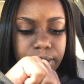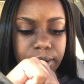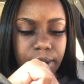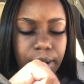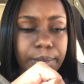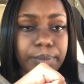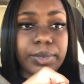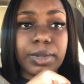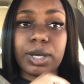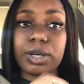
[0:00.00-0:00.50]

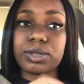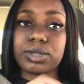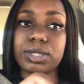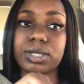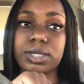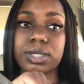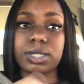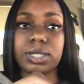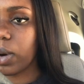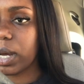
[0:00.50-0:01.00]
I'm
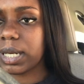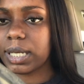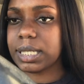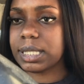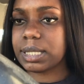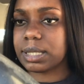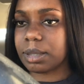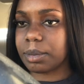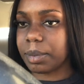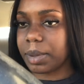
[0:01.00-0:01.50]
thirsty. I
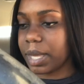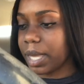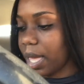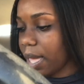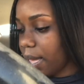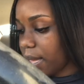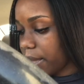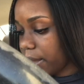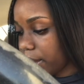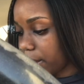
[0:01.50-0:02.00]
need some
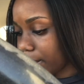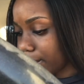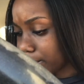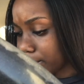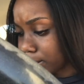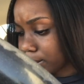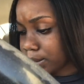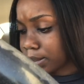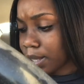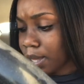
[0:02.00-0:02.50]
gas.
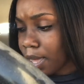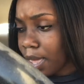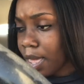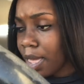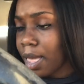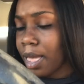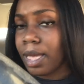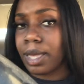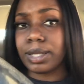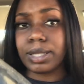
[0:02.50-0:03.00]

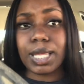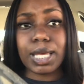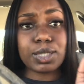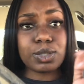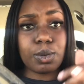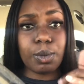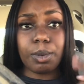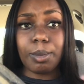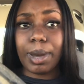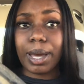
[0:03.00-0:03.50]
That's
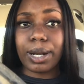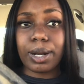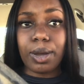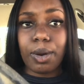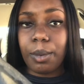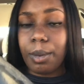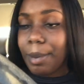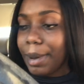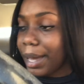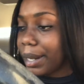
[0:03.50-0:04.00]
what we're about to
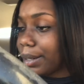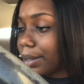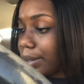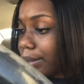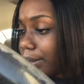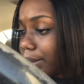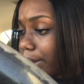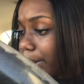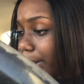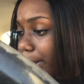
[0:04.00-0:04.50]
go. We're about
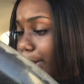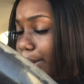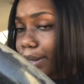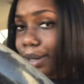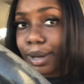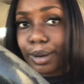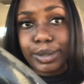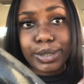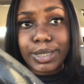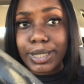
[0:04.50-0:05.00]
to
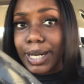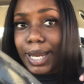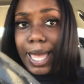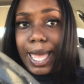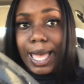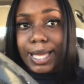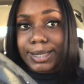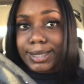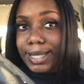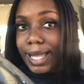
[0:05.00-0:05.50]
go to the
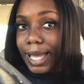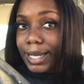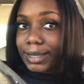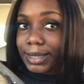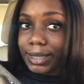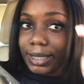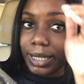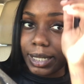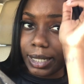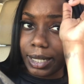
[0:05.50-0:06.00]
gas
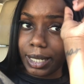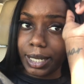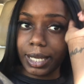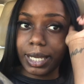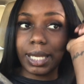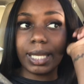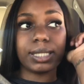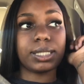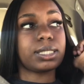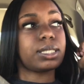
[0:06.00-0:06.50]
station
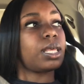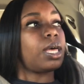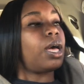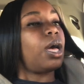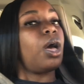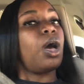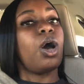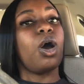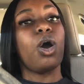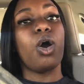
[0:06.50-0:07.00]
because
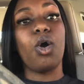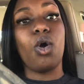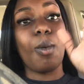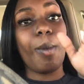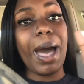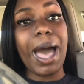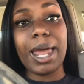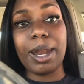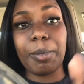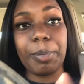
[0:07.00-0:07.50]
who
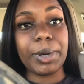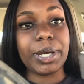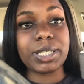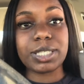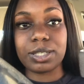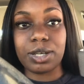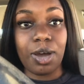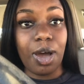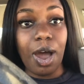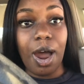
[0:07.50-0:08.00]
about to push
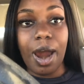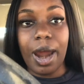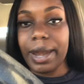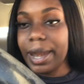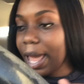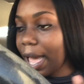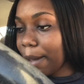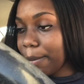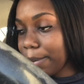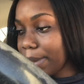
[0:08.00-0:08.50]
a car?
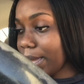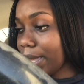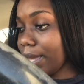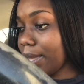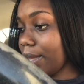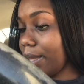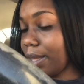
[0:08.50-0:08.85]
Not me.